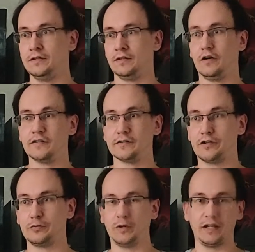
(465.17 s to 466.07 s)

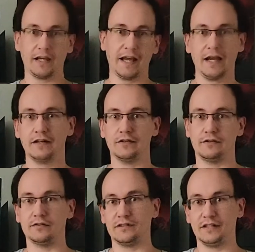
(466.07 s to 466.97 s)
Oscar-winning
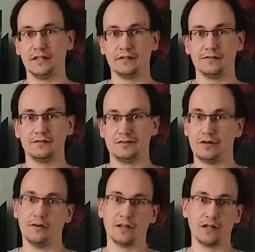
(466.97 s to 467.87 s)
actors, they didn't
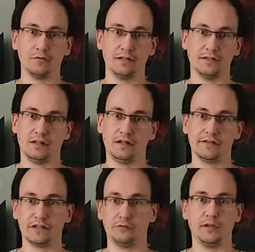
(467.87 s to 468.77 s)
start out as
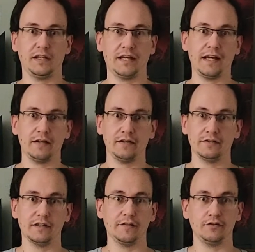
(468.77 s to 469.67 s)
Oscar-winning actors.
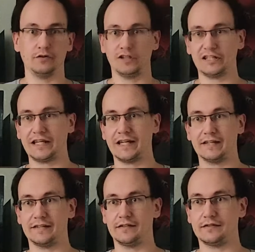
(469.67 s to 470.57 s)
They took
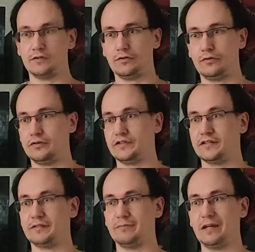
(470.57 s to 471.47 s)
classes, courses,
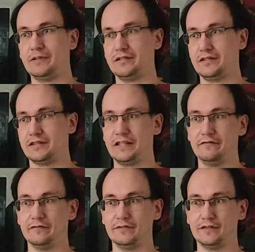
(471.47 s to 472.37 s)
and maybe not
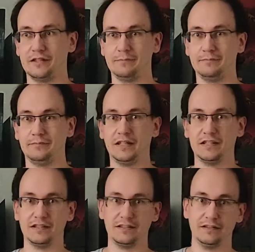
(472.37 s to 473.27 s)
even, some
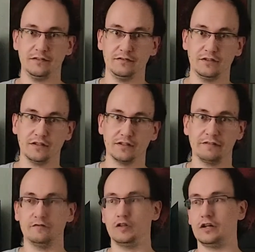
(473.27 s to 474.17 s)
might just
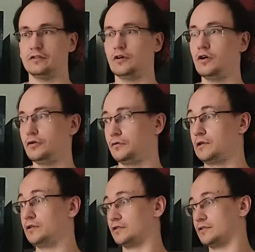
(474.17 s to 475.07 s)
have gone, oh,
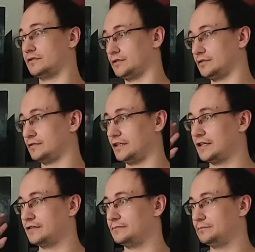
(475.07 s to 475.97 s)
look, I
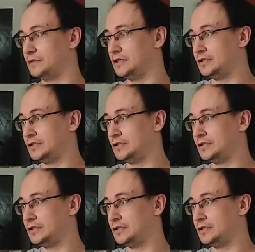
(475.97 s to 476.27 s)
can